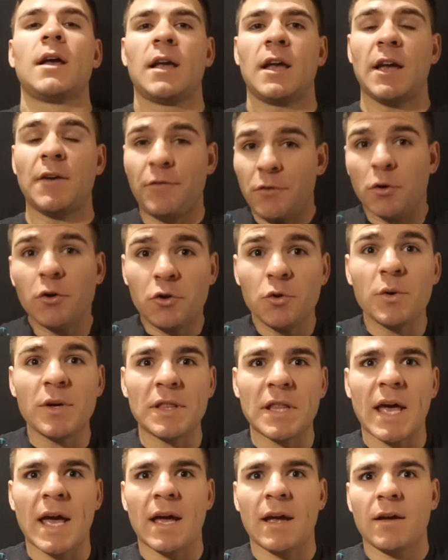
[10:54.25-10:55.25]
If you're
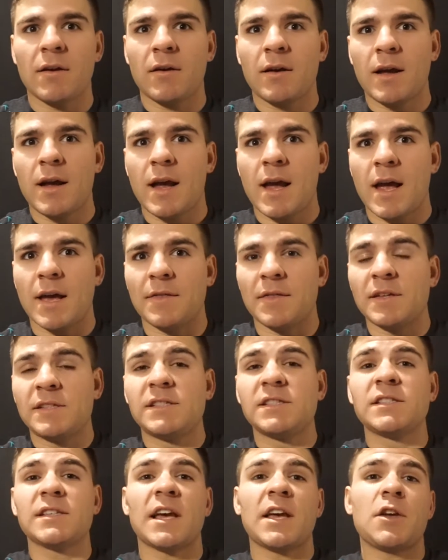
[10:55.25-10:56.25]
doing that, and
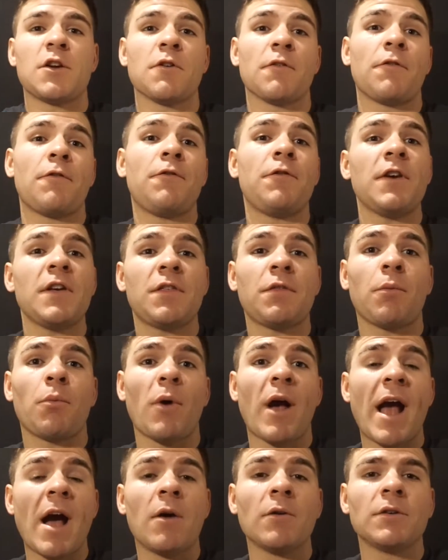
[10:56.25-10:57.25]
this is like your 5th
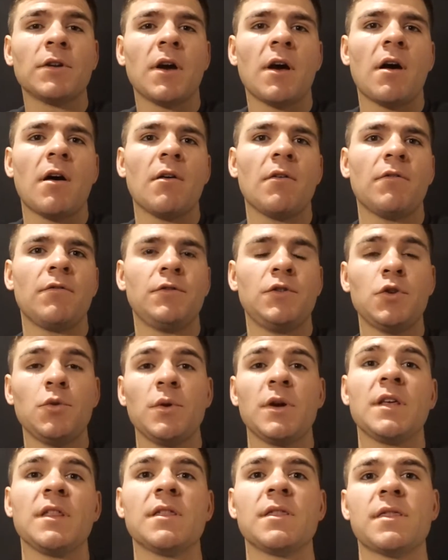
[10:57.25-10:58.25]
round of
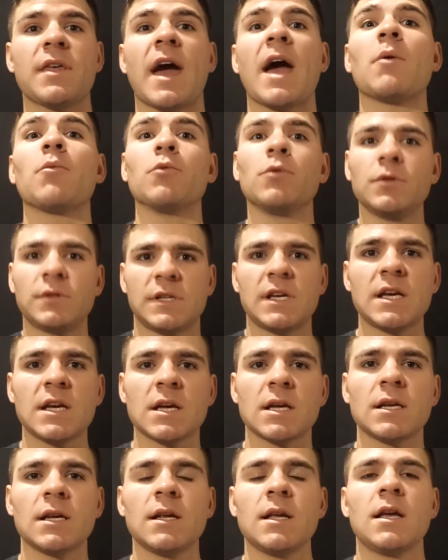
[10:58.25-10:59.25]
doing that
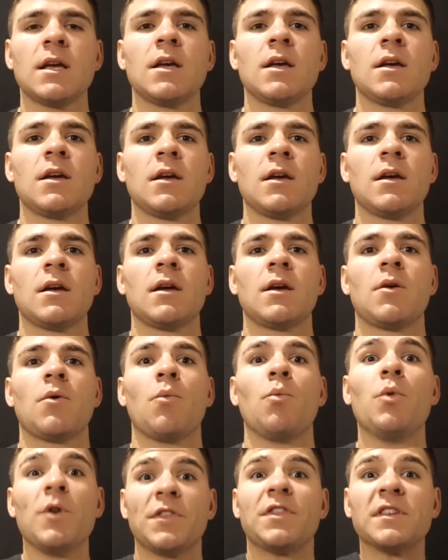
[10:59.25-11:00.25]
routine
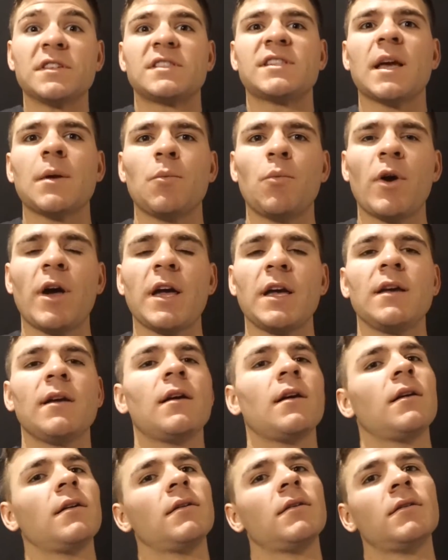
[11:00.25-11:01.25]
with the same
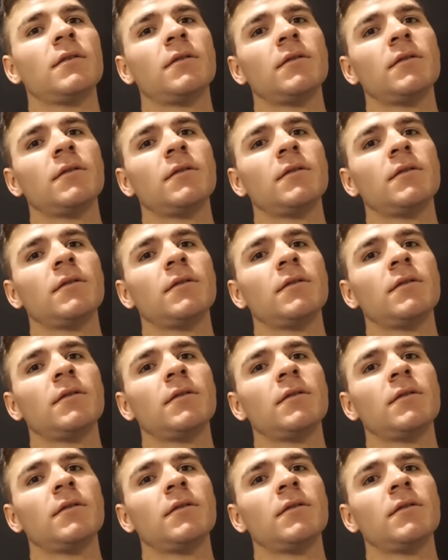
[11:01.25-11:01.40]
weight,